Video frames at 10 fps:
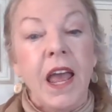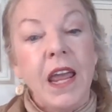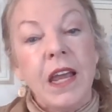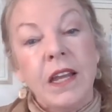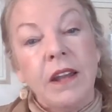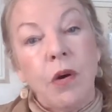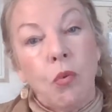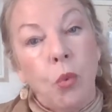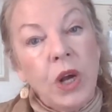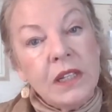And
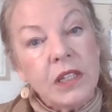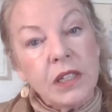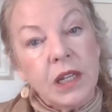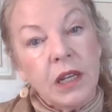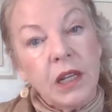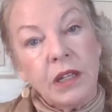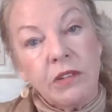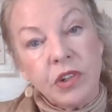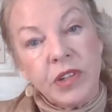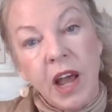once,
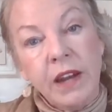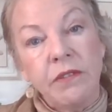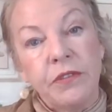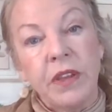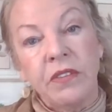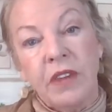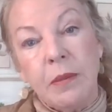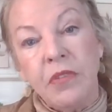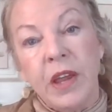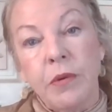just kind of the
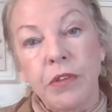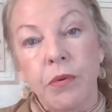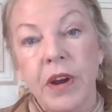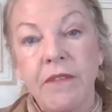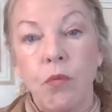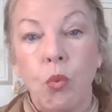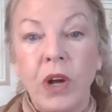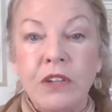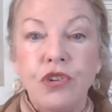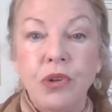same thing with grief,
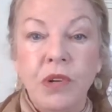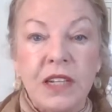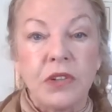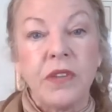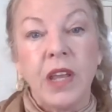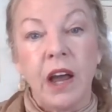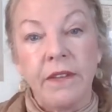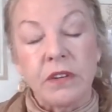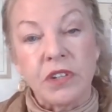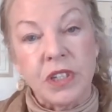once you get to the
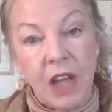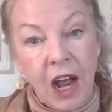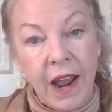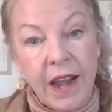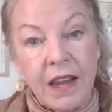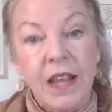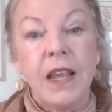other side,